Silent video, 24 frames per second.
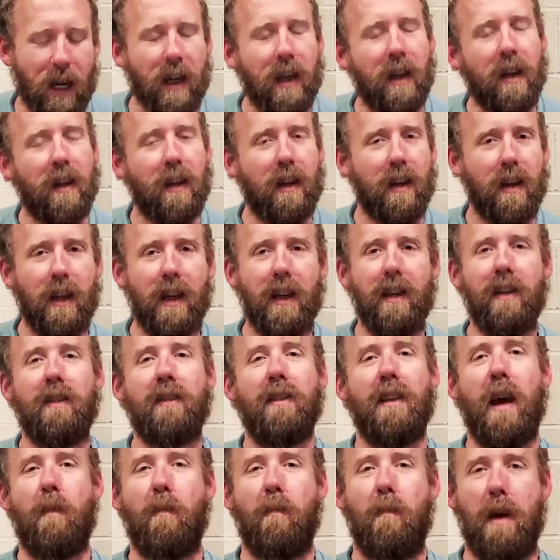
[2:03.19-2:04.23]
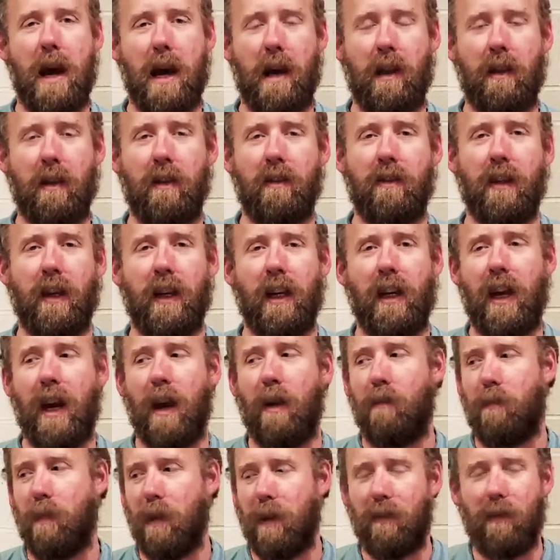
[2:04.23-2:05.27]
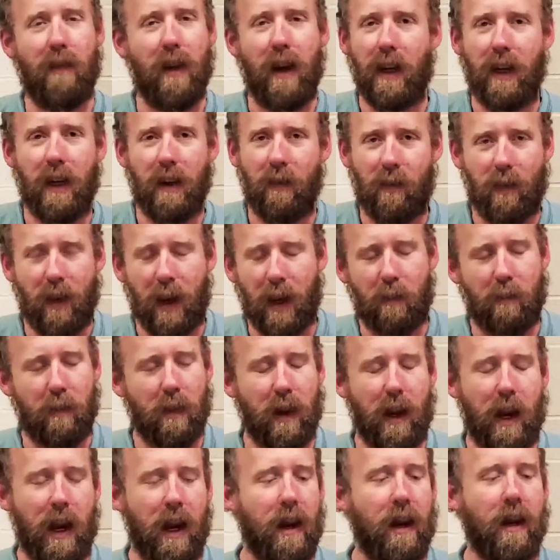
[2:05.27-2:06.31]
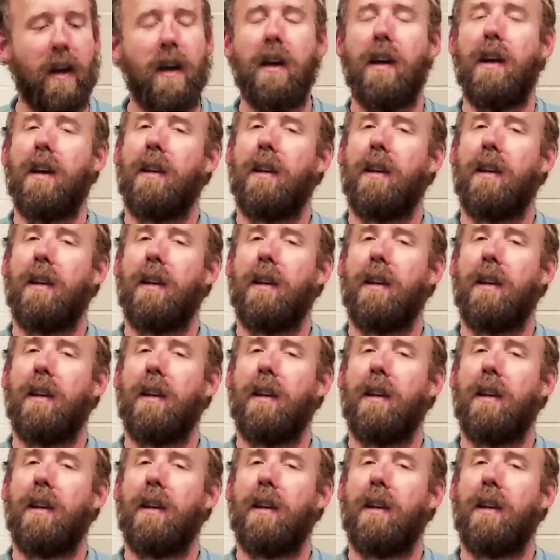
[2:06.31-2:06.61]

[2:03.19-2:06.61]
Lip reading: It needs that balance. It can't be fakey fake banana.